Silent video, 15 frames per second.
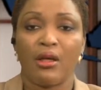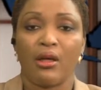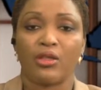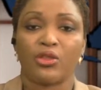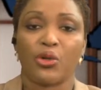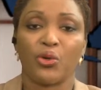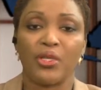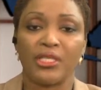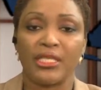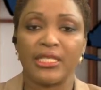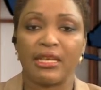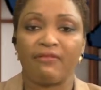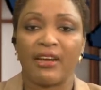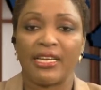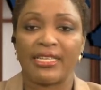Authorities
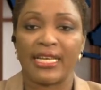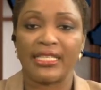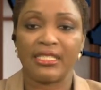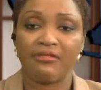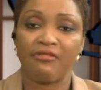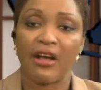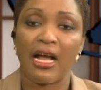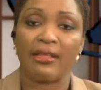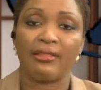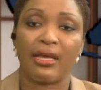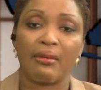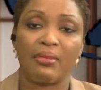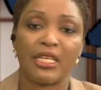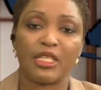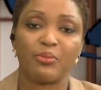have identified
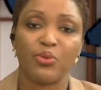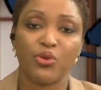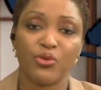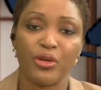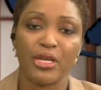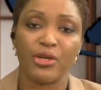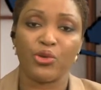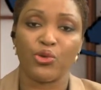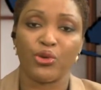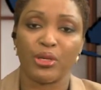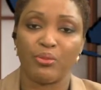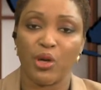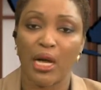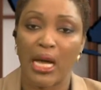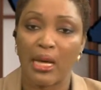them as Puri Nouri
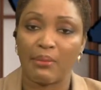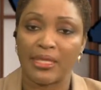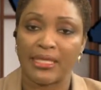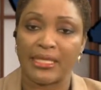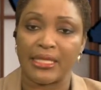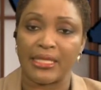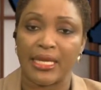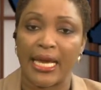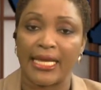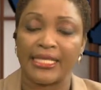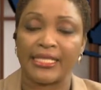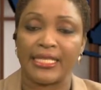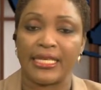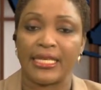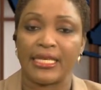Mohammadi,
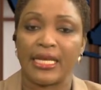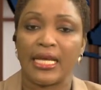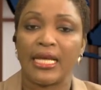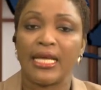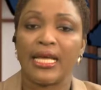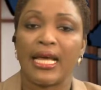18,